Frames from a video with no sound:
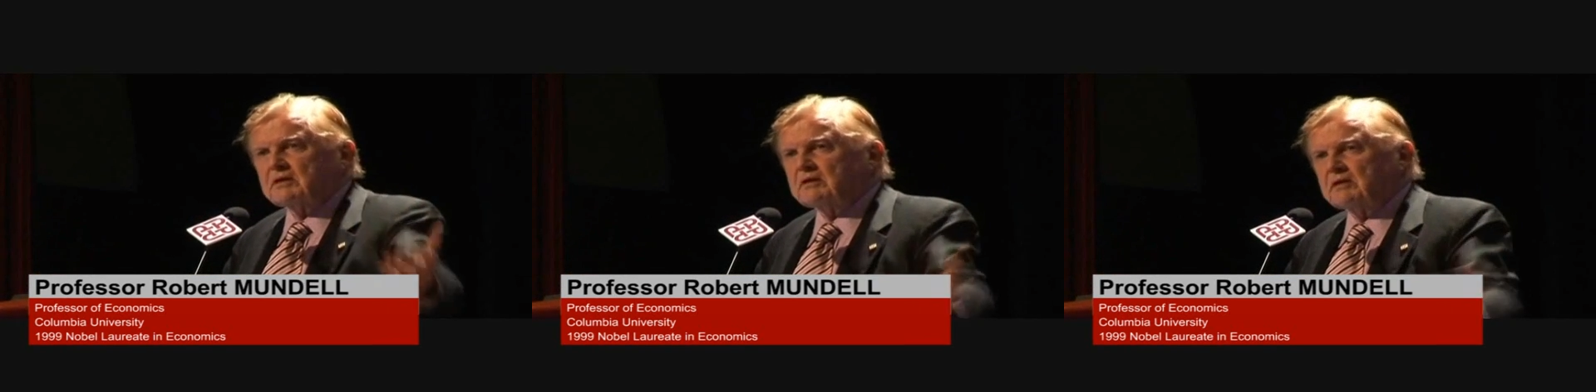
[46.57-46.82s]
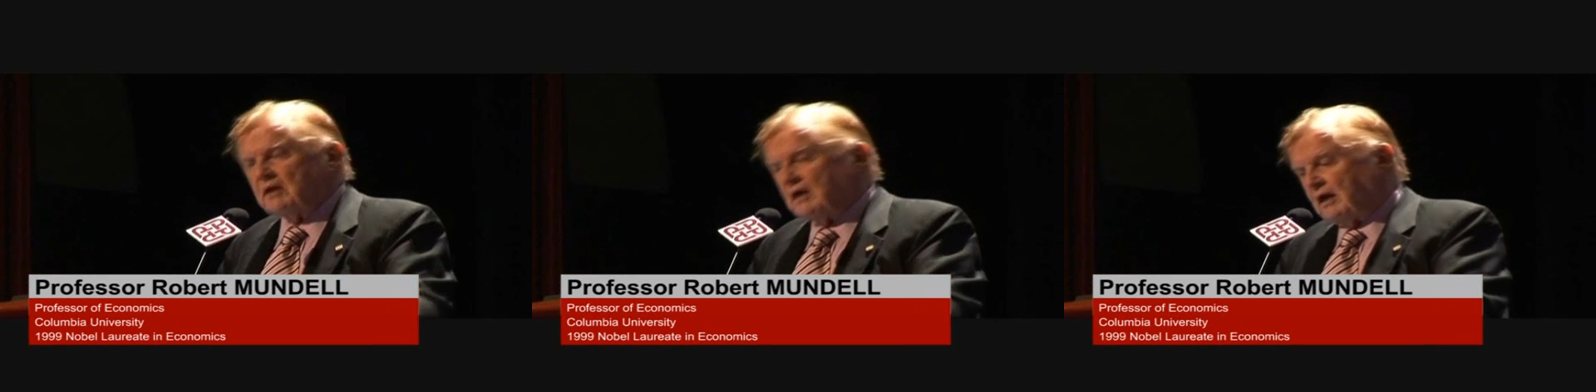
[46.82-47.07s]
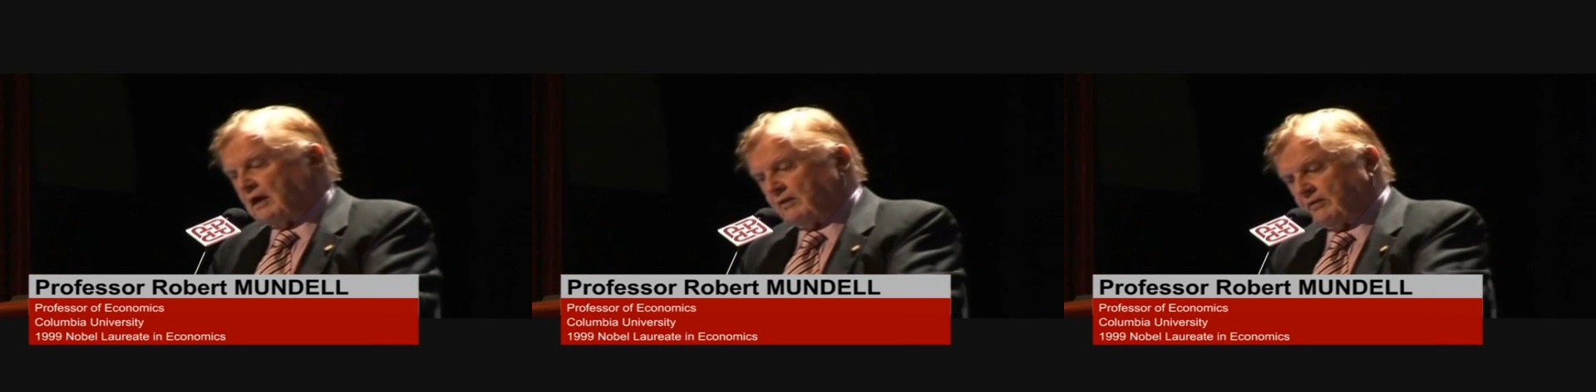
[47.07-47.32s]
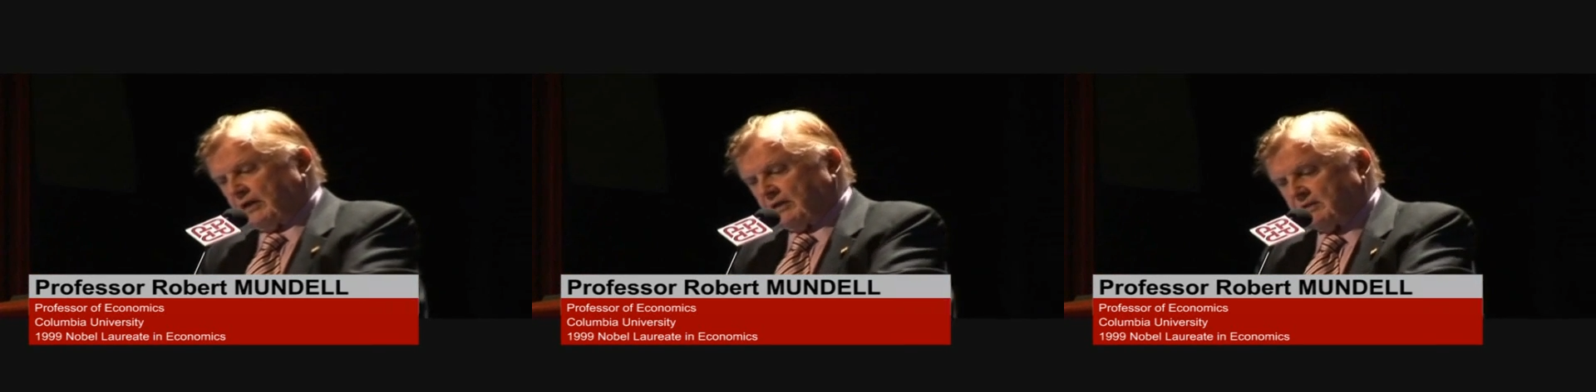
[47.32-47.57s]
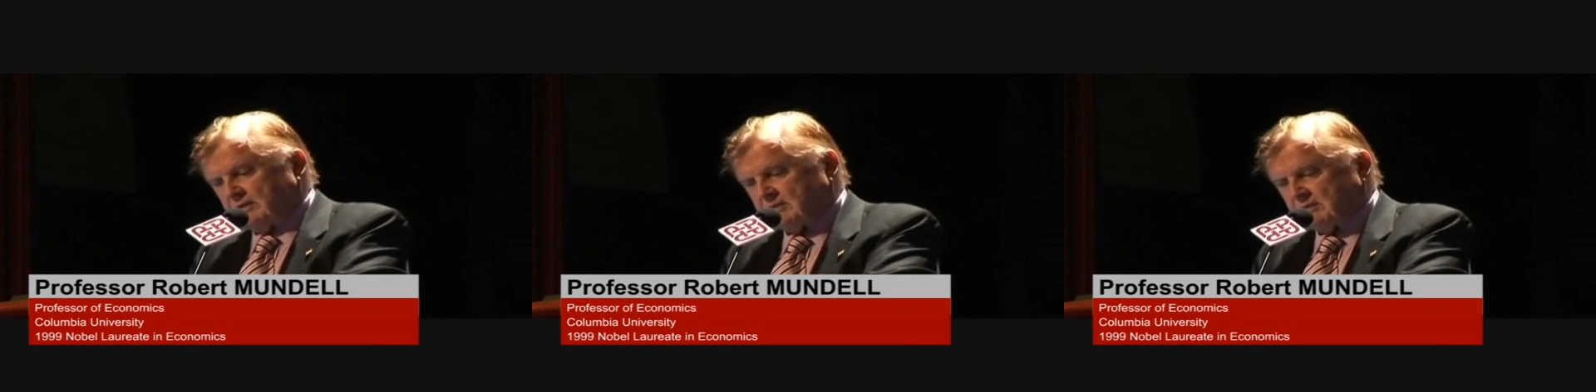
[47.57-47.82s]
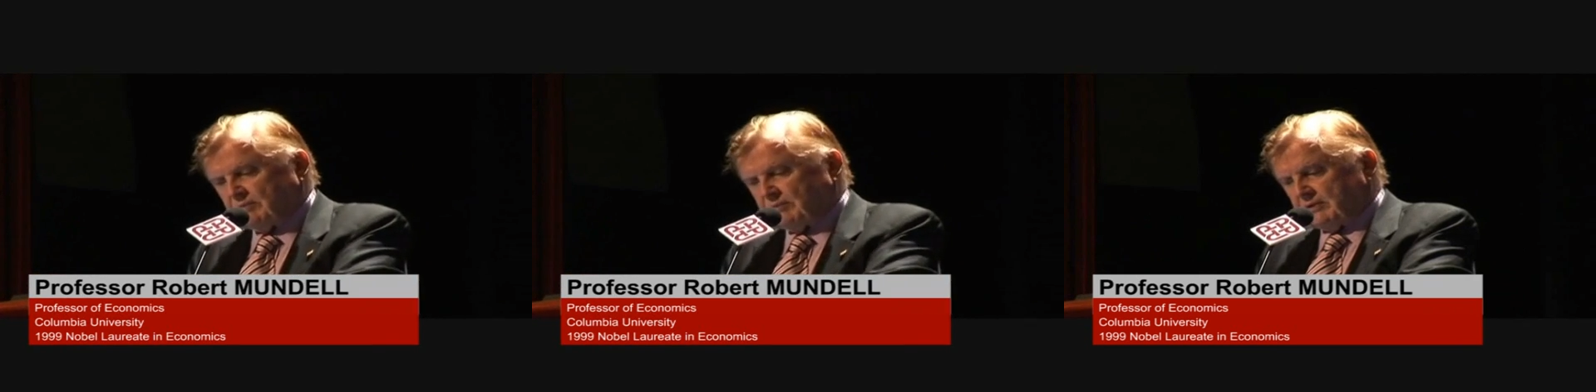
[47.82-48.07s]
and that
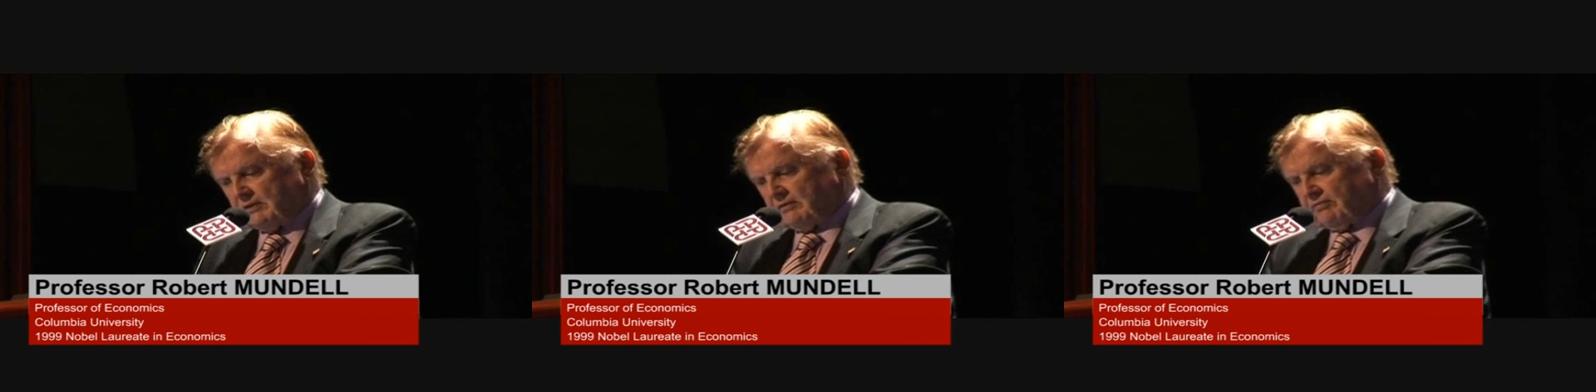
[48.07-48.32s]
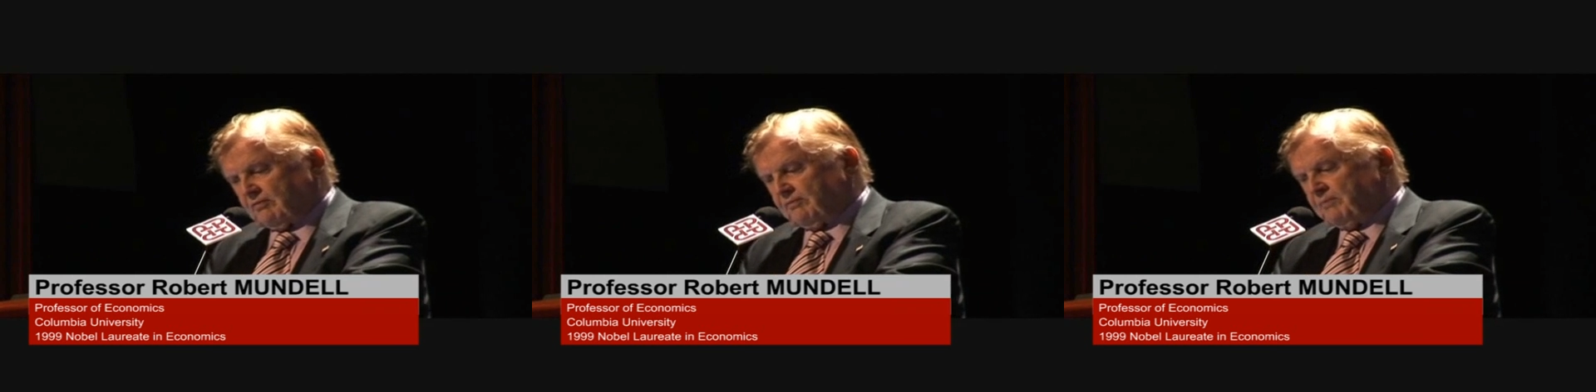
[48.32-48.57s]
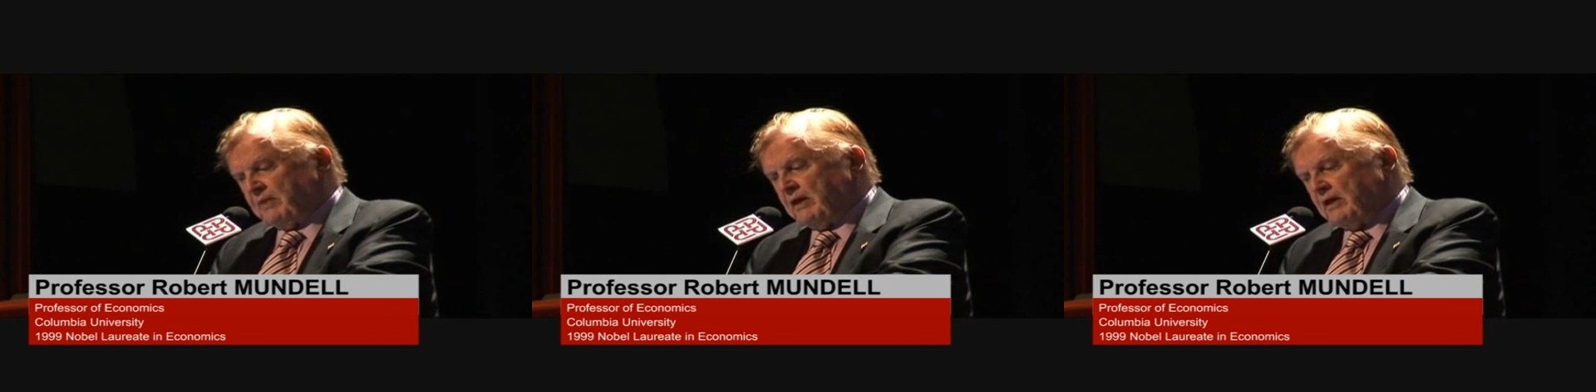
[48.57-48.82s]
is something different.